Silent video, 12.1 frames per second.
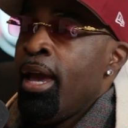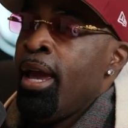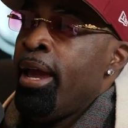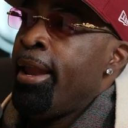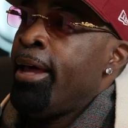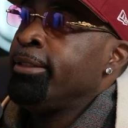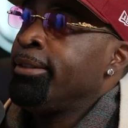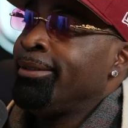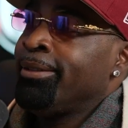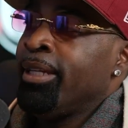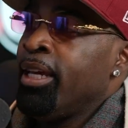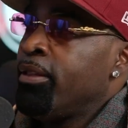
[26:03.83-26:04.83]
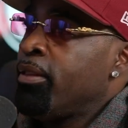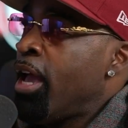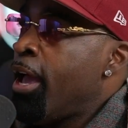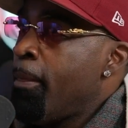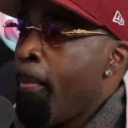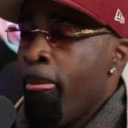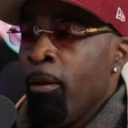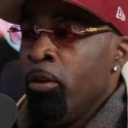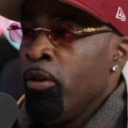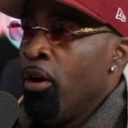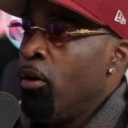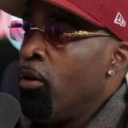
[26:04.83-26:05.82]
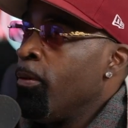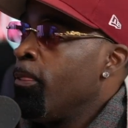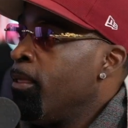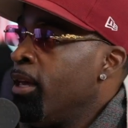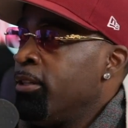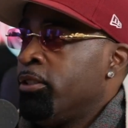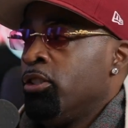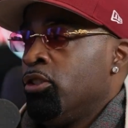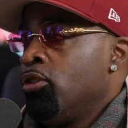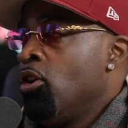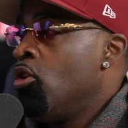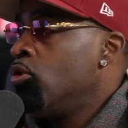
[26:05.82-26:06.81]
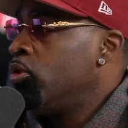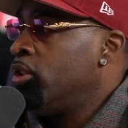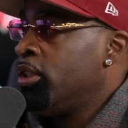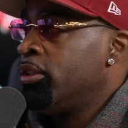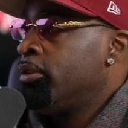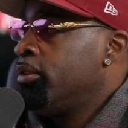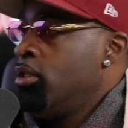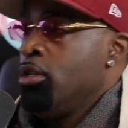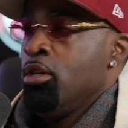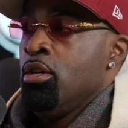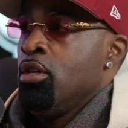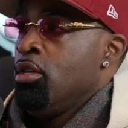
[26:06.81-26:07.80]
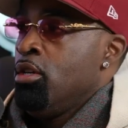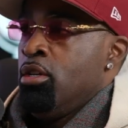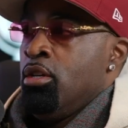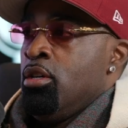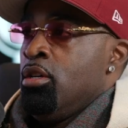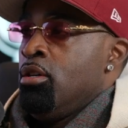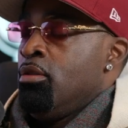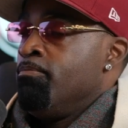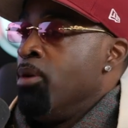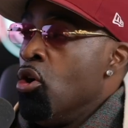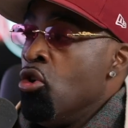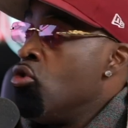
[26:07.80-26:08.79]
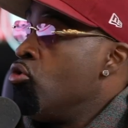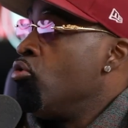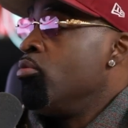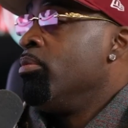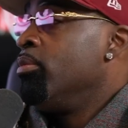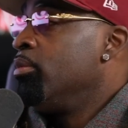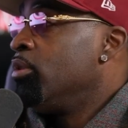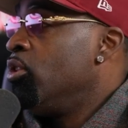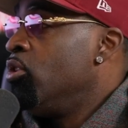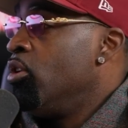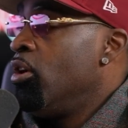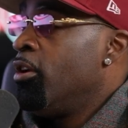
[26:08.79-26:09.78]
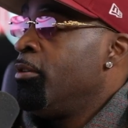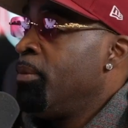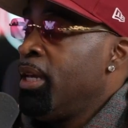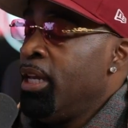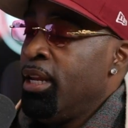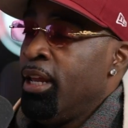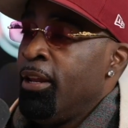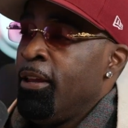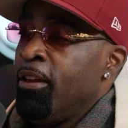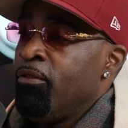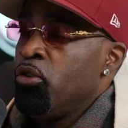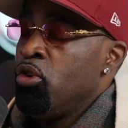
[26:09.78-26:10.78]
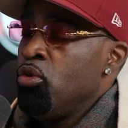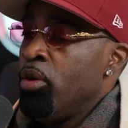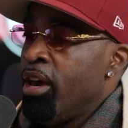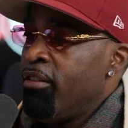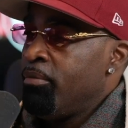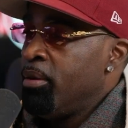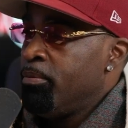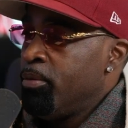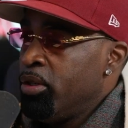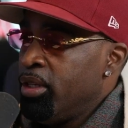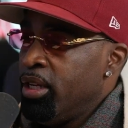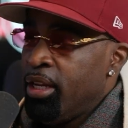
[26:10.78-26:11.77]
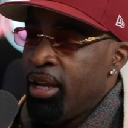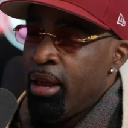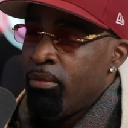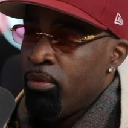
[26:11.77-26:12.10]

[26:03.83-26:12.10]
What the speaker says: And I just think that, it's just gonna just boom. You know what I mean? And if you have been putting in that